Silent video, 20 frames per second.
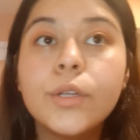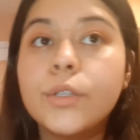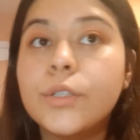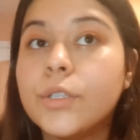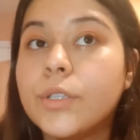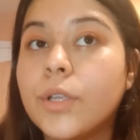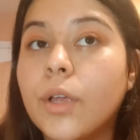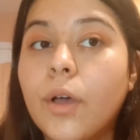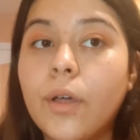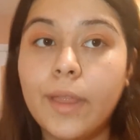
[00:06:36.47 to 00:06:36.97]

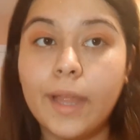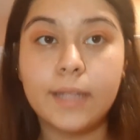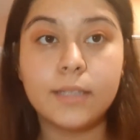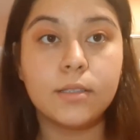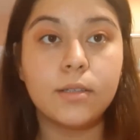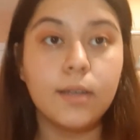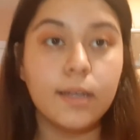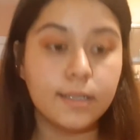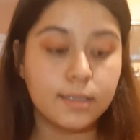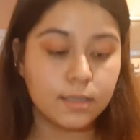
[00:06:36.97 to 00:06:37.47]
So
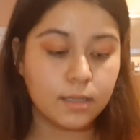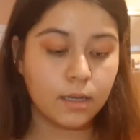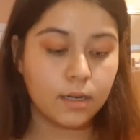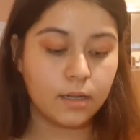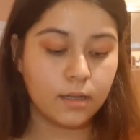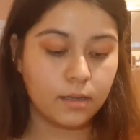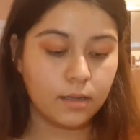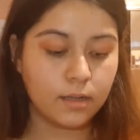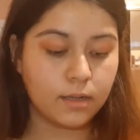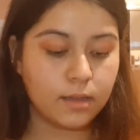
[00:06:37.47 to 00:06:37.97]
that's what it's
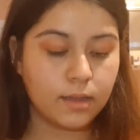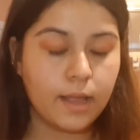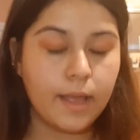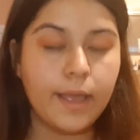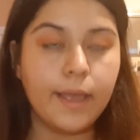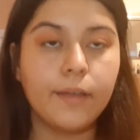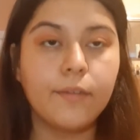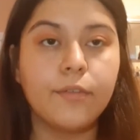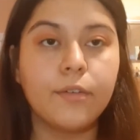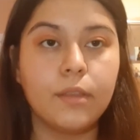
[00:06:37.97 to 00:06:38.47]
gonna look
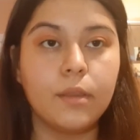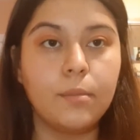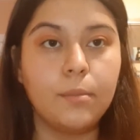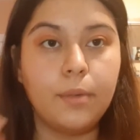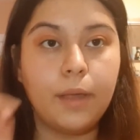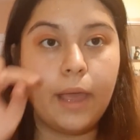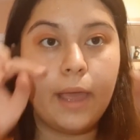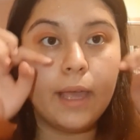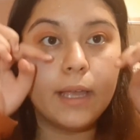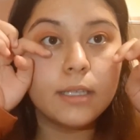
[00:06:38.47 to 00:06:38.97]
like for the
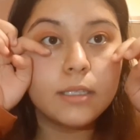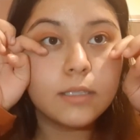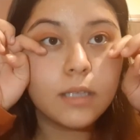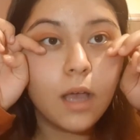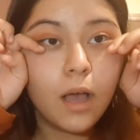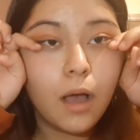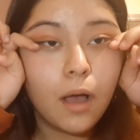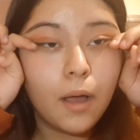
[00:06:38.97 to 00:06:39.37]
base.